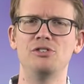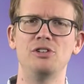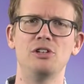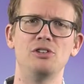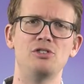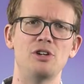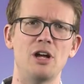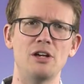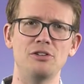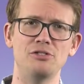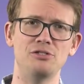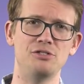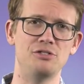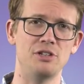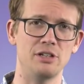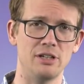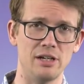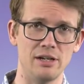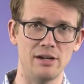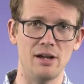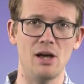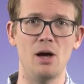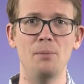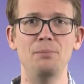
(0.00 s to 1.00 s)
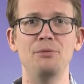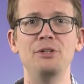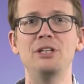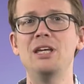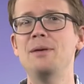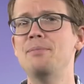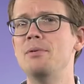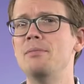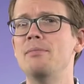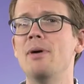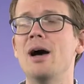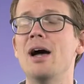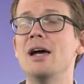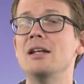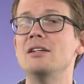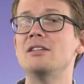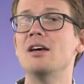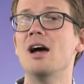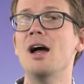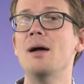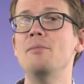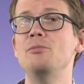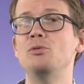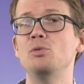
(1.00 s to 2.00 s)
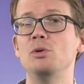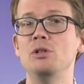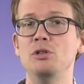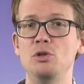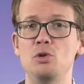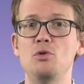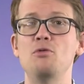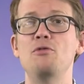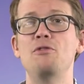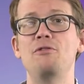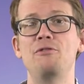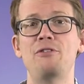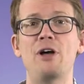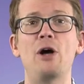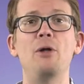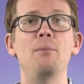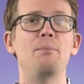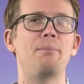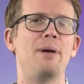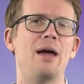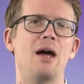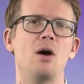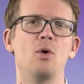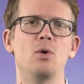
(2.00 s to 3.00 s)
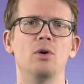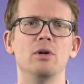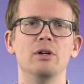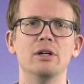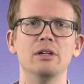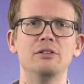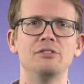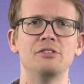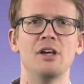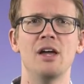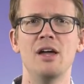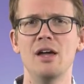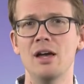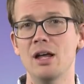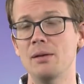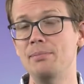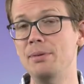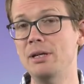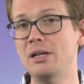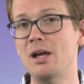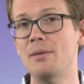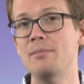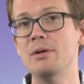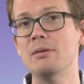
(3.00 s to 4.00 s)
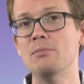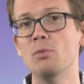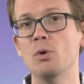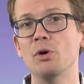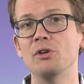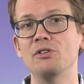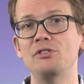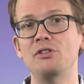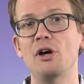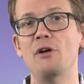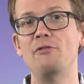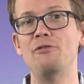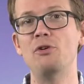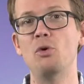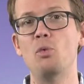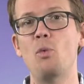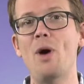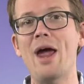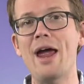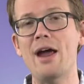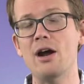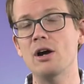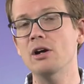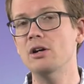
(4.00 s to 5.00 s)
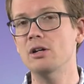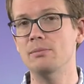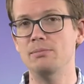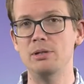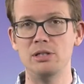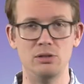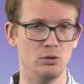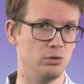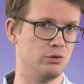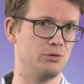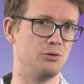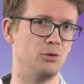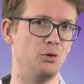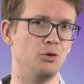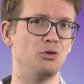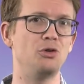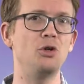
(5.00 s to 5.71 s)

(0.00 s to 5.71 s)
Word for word: research suggests it can help to keep in mind times when you've felt powerless, and becoming more self-aware could be useful